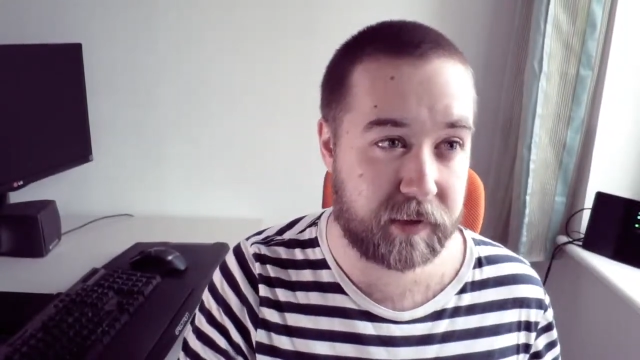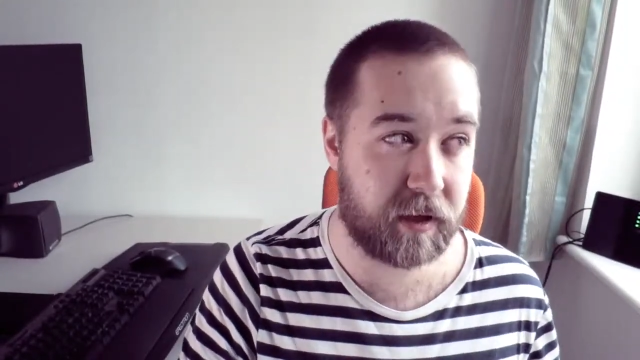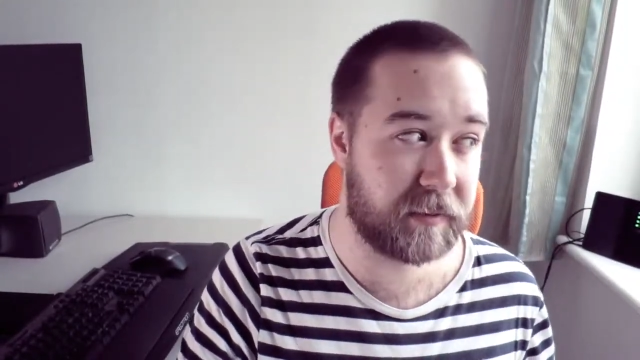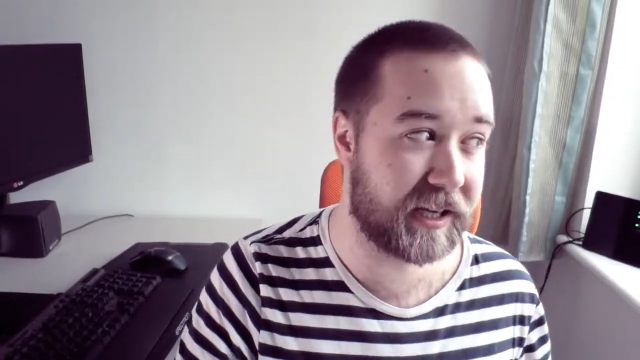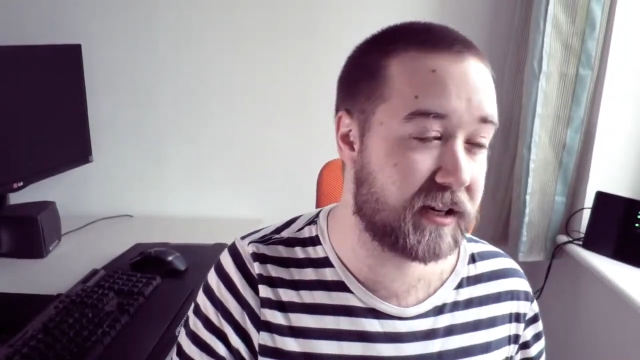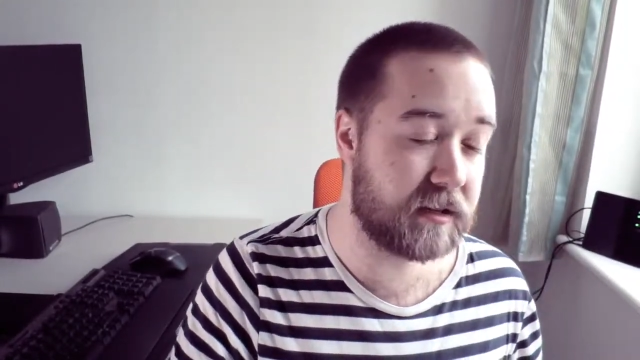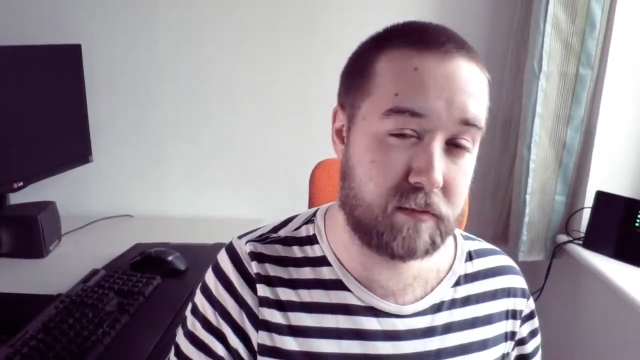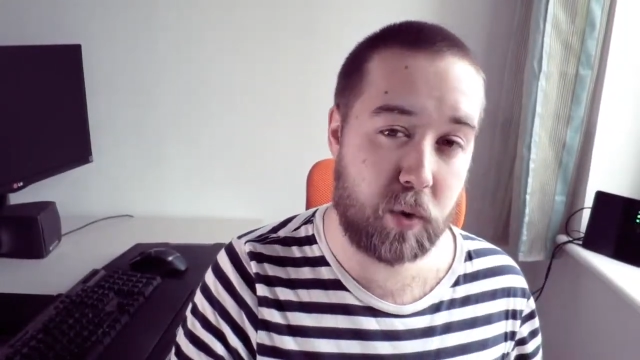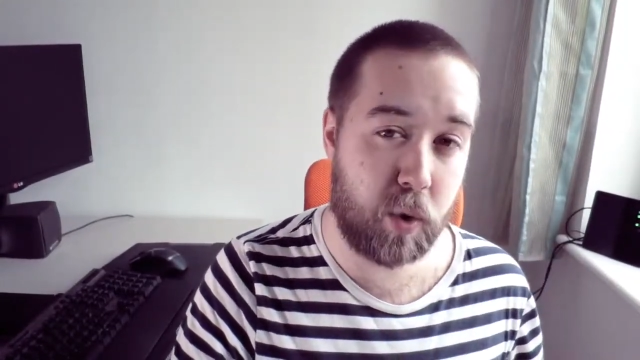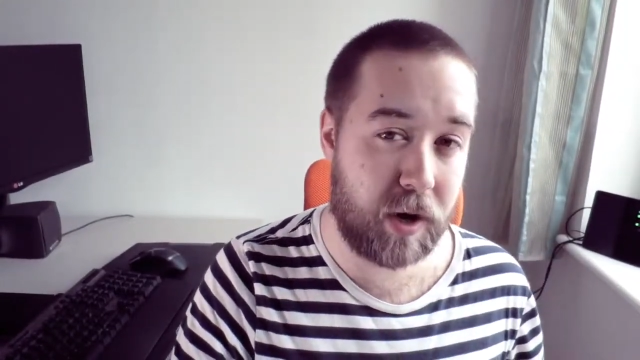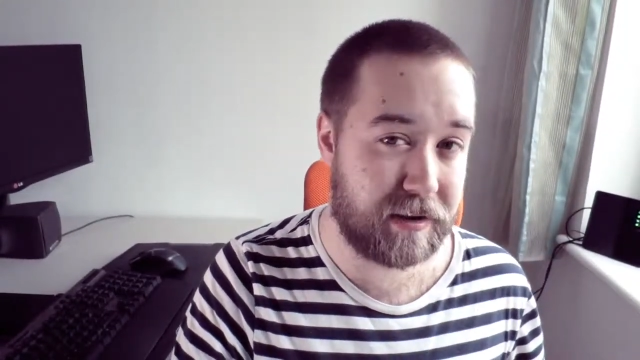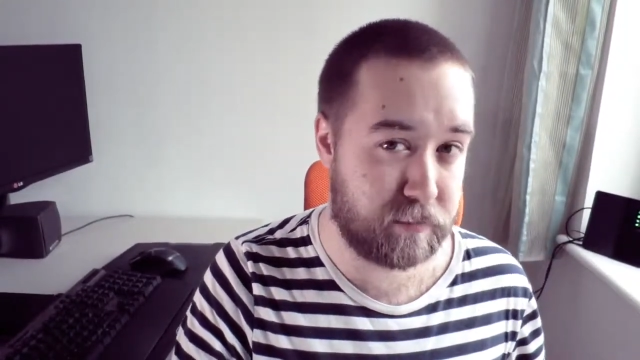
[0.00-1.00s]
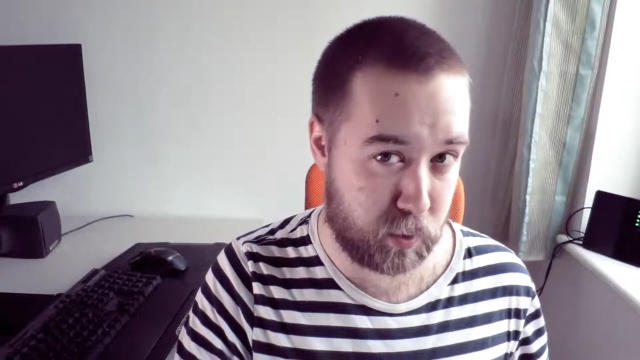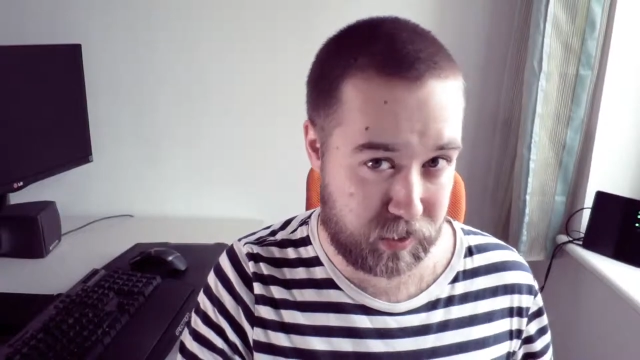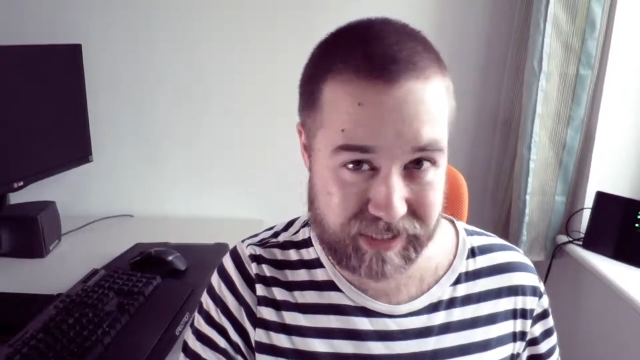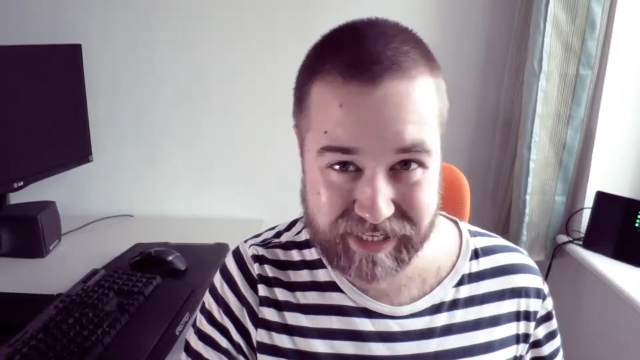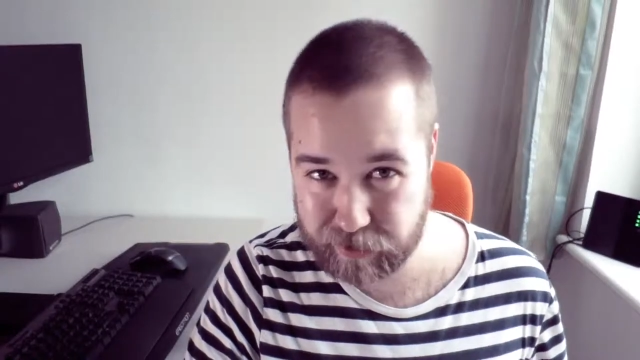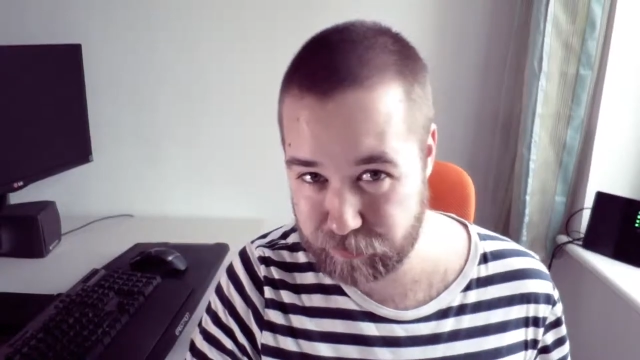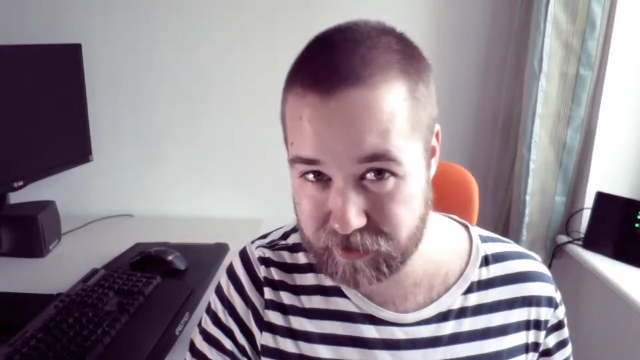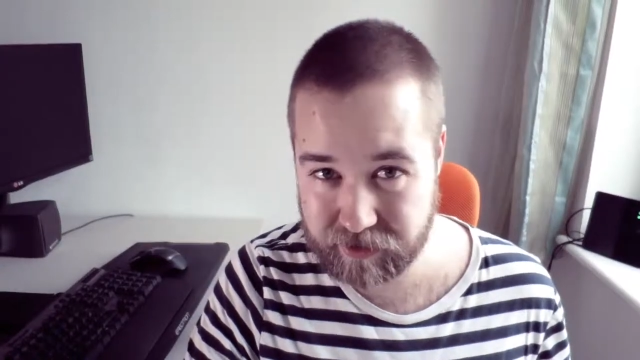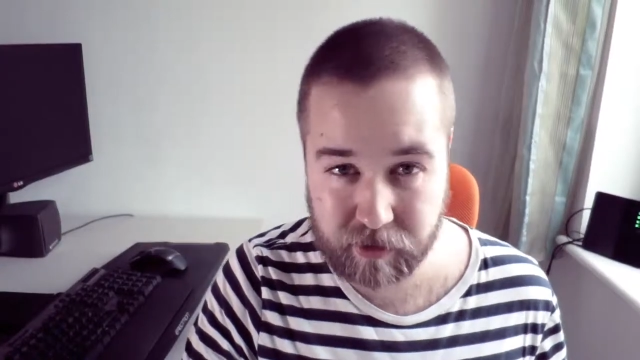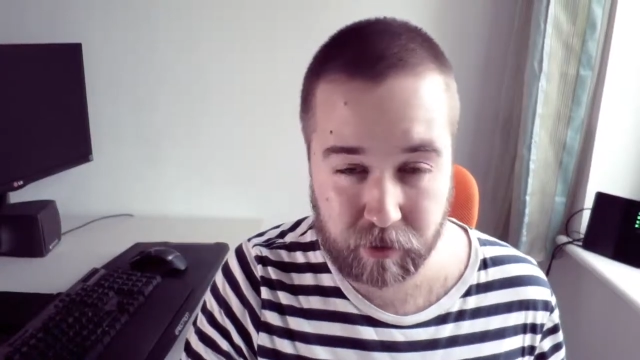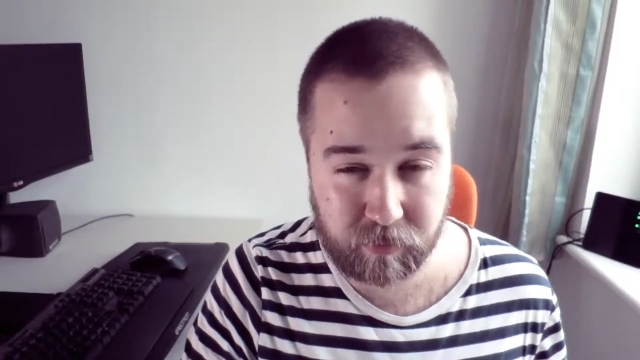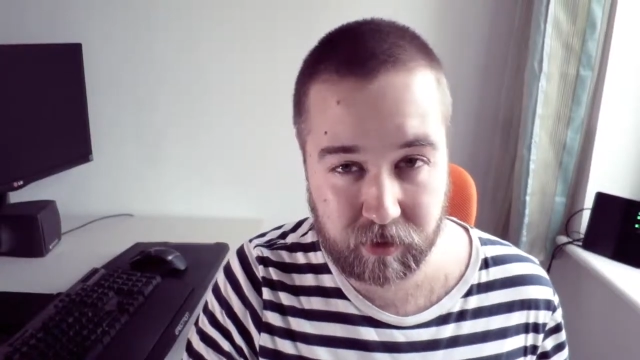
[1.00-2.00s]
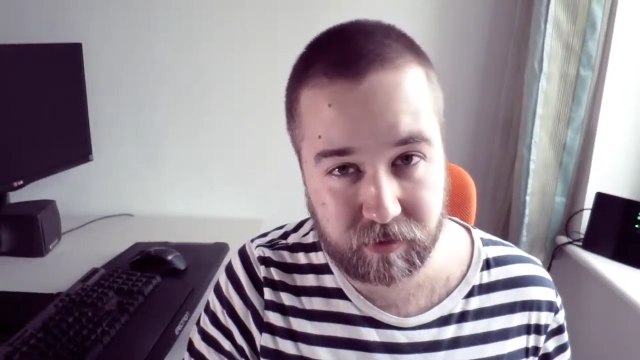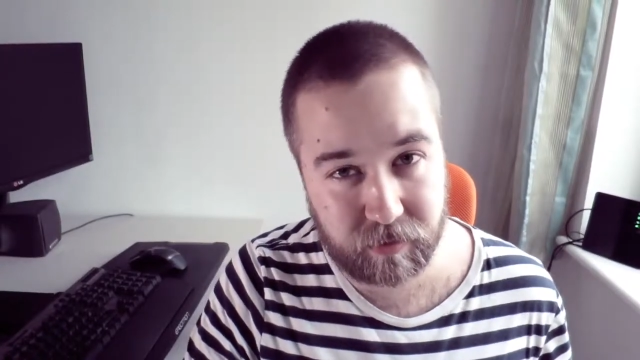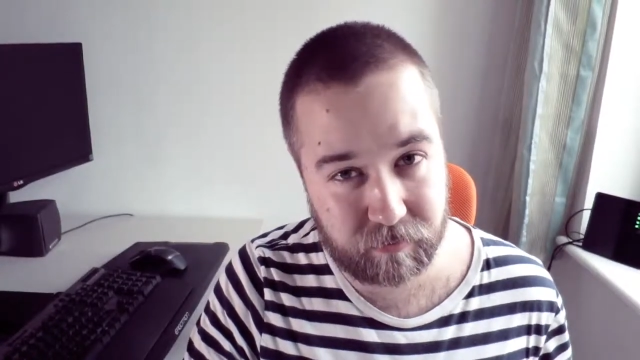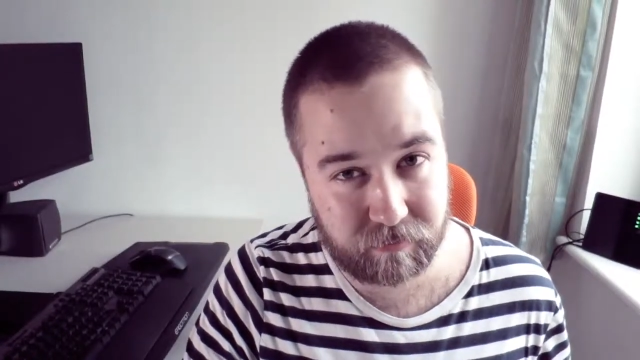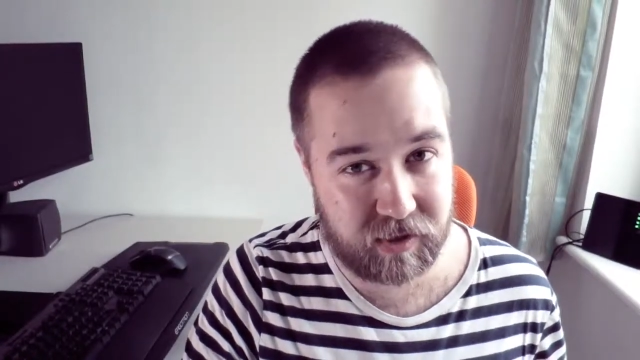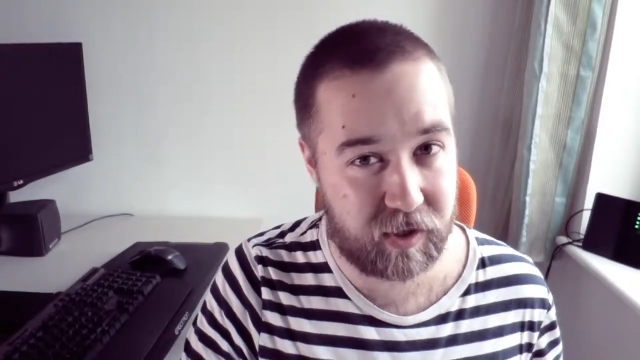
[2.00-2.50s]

but I'll be getting more and more in depth as time goes on,